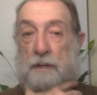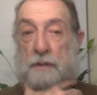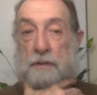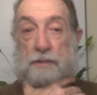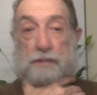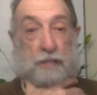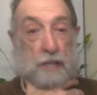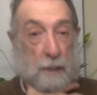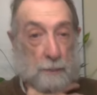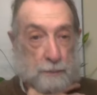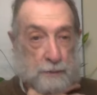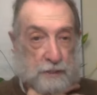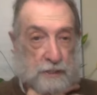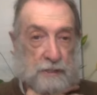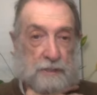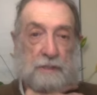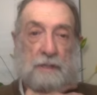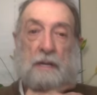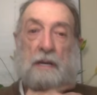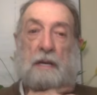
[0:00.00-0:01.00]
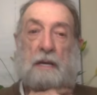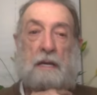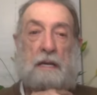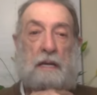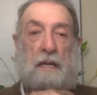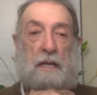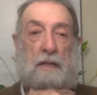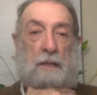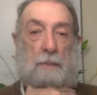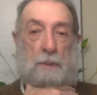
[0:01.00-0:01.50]
ships
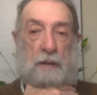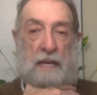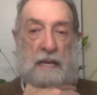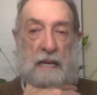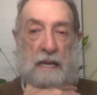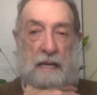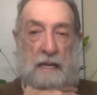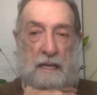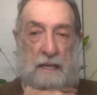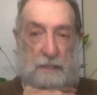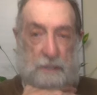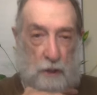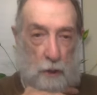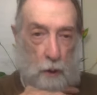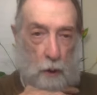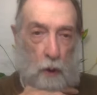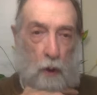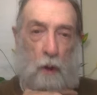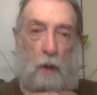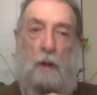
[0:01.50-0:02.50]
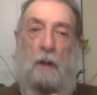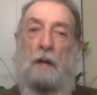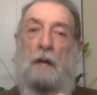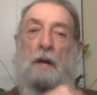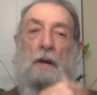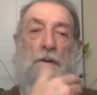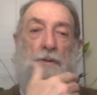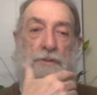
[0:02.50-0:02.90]
in the Bikini Atoll.